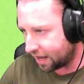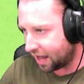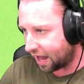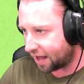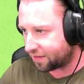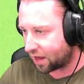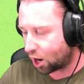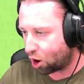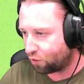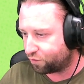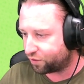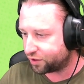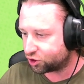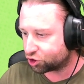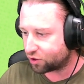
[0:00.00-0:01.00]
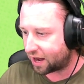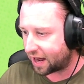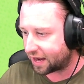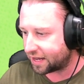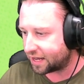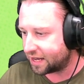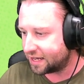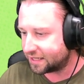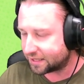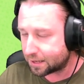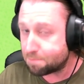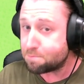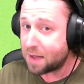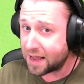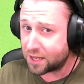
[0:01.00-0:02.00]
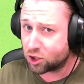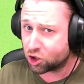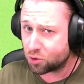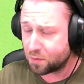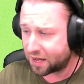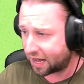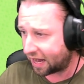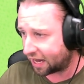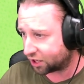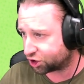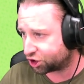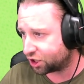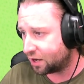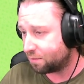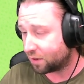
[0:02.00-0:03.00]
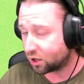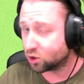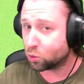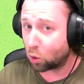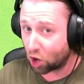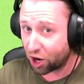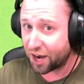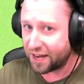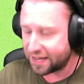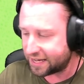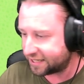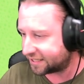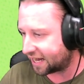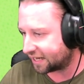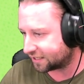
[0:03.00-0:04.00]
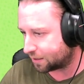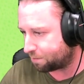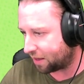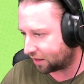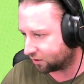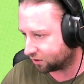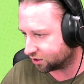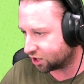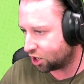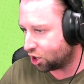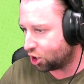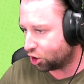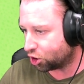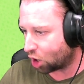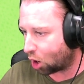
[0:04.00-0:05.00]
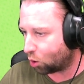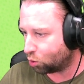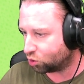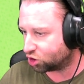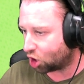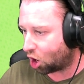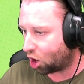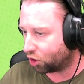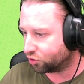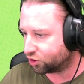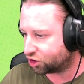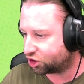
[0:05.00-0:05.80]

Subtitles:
and then hopefully try to make some cash because we're going to need it as the build goes on.